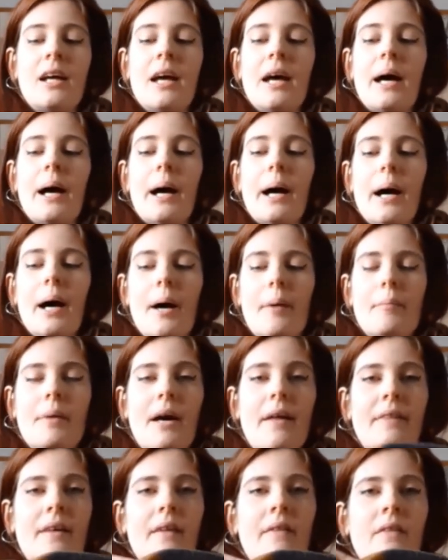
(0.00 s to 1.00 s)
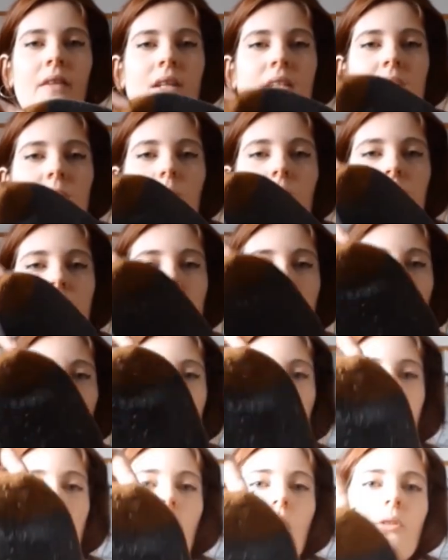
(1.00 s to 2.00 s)
And then this one is the one I
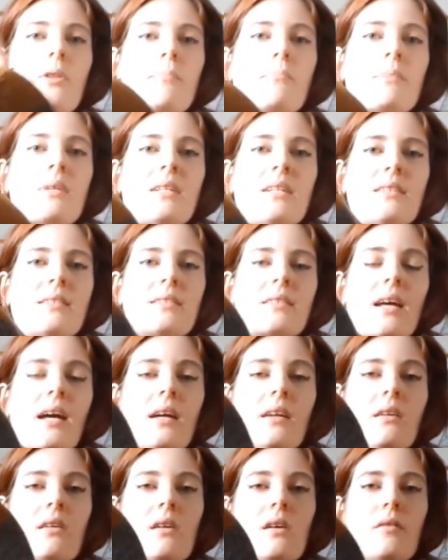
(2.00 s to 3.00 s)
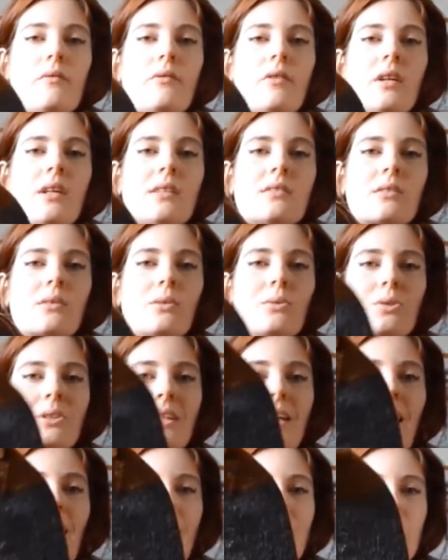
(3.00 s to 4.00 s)
bought the mini skein of, and it's called
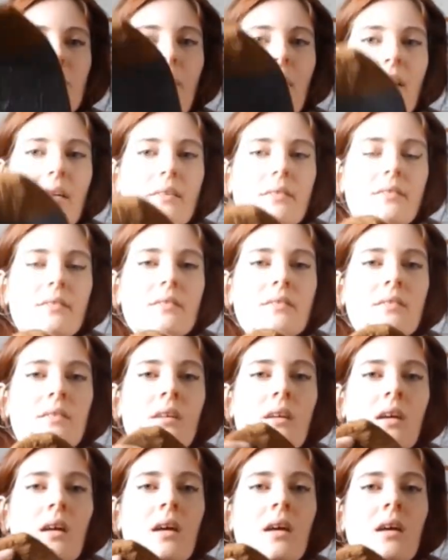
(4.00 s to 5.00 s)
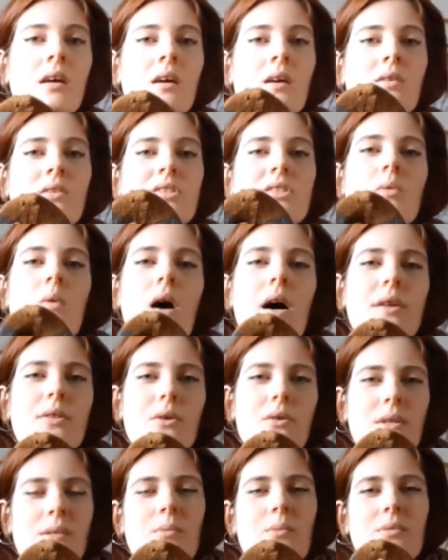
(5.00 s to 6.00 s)
Catbells. So I thought
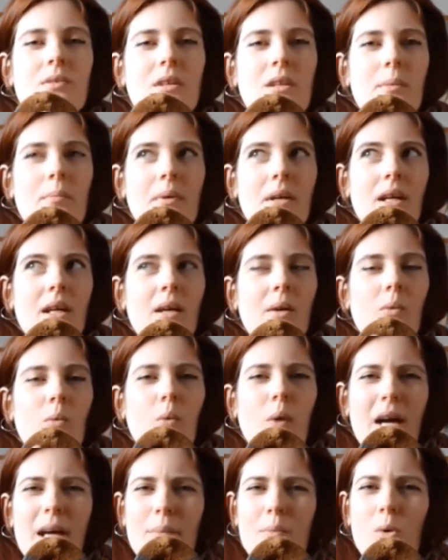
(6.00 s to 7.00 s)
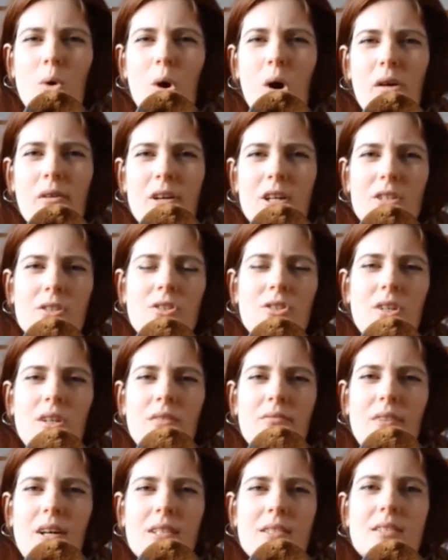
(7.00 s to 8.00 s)
this was going to be way more orange and
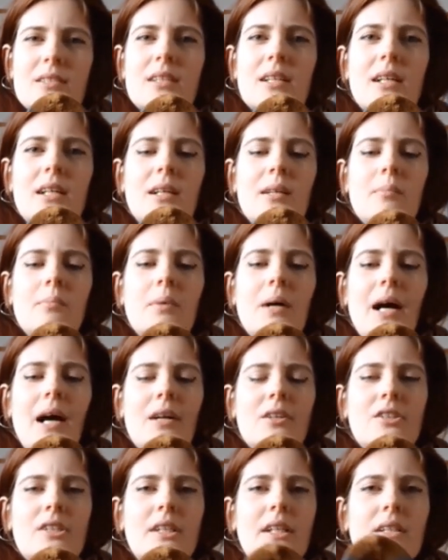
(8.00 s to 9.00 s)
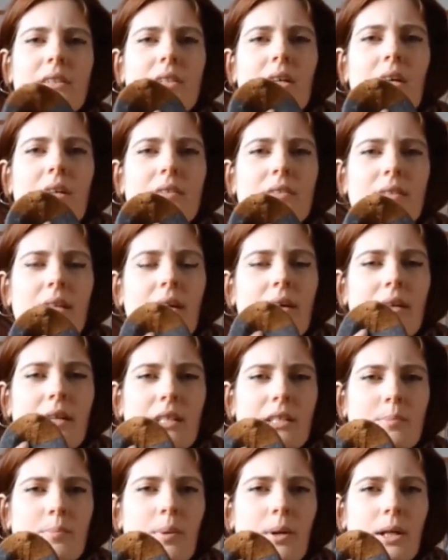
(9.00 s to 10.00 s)
rusty, but actually it turns out it's
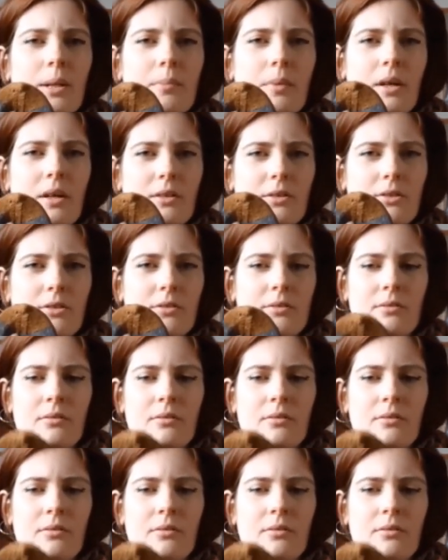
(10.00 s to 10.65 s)
pretty much